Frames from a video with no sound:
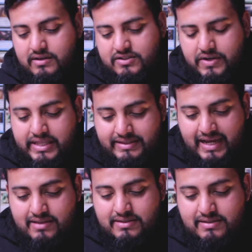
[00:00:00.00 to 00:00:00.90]
So
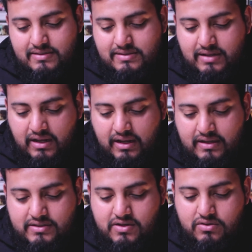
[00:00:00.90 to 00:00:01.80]
intense
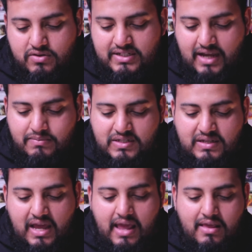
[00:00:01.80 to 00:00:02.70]
study. So 3 times a
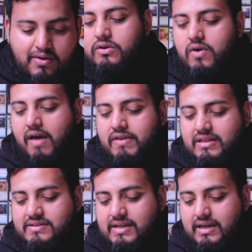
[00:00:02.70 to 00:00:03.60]
day, you have
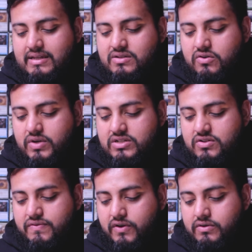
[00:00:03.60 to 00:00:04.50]
insight into
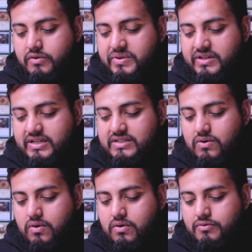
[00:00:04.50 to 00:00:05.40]
creatures' vulnerabilities
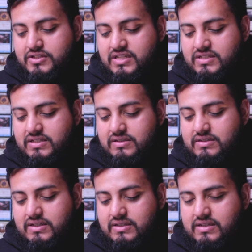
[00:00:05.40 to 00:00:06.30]
or
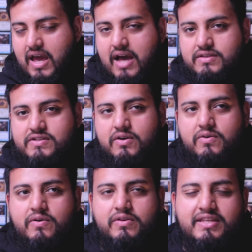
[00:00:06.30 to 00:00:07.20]
resistances. Yeah,
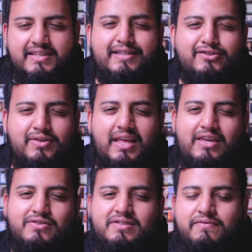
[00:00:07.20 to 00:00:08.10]
so this one they
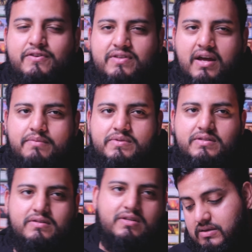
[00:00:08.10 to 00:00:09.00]
used a few
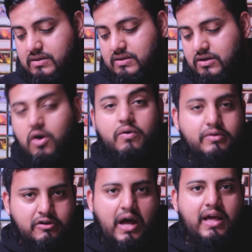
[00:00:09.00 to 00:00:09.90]
times.
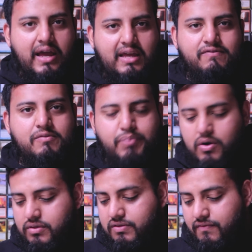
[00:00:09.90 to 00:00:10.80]
No, I give you
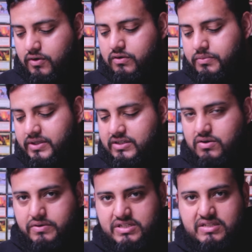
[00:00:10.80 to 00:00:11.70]
both
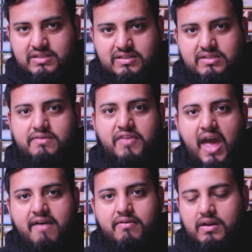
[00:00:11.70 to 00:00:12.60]
vulnerabilities or resistances if they
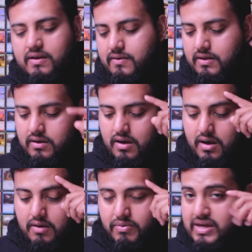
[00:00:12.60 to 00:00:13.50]
have any.
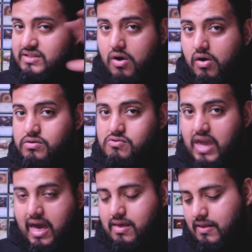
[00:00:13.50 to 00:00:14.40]
But that's all you
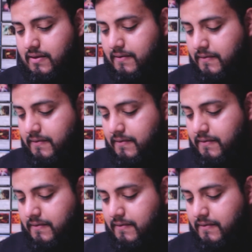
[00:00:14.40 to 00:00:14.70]
get.